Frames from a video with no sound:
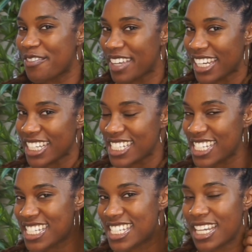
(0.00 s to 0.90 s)

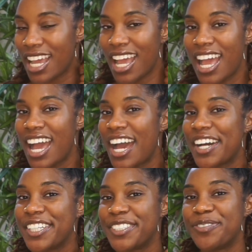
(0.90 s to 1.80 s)
finished.
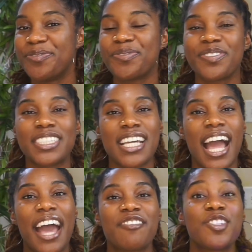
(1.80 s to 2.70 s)

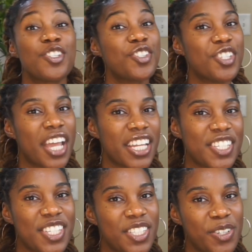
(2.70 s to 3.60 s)
I've just
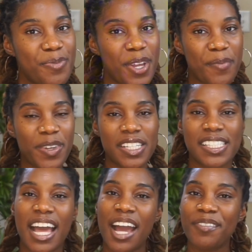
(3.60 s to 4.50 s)
changed a little bit
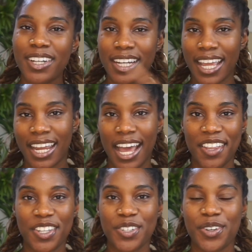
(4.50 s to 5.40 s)
because I'm gonna head
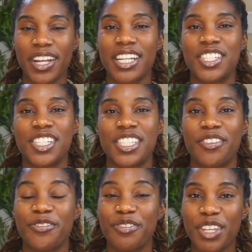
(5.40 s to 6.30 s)
out the door in just
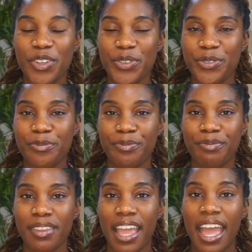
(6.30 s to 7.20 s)
a few.
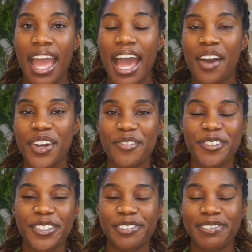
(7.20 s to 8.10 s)

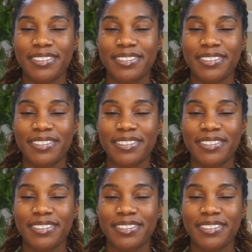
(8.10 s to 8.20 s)
However,